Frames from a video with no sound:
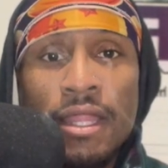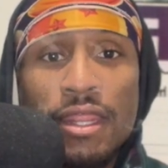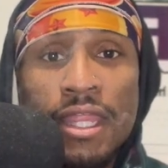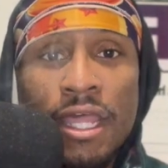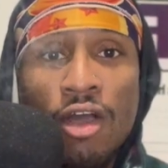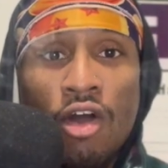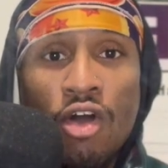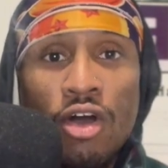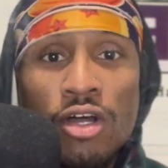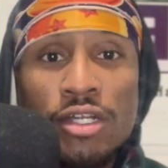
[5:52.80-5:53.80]
they
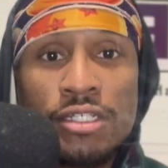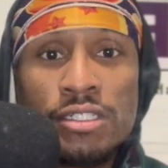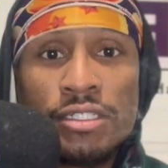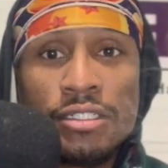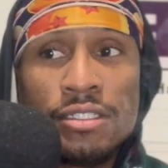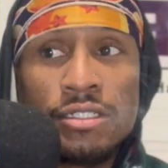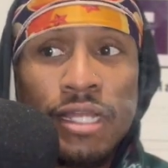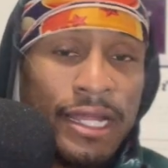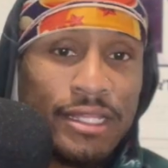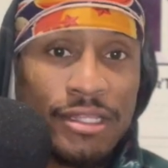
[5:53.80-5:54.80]
are
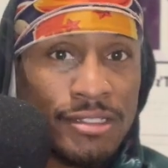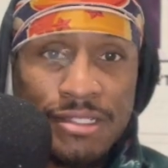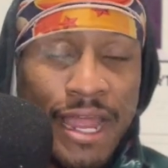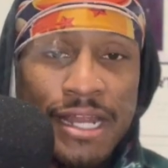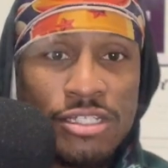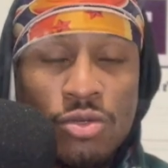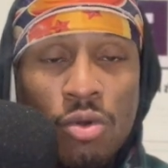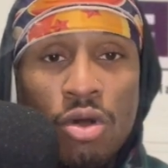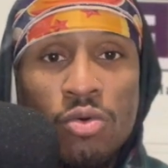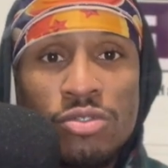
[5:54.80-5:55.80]
like the status
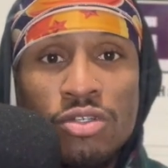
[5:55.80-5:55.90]
quo.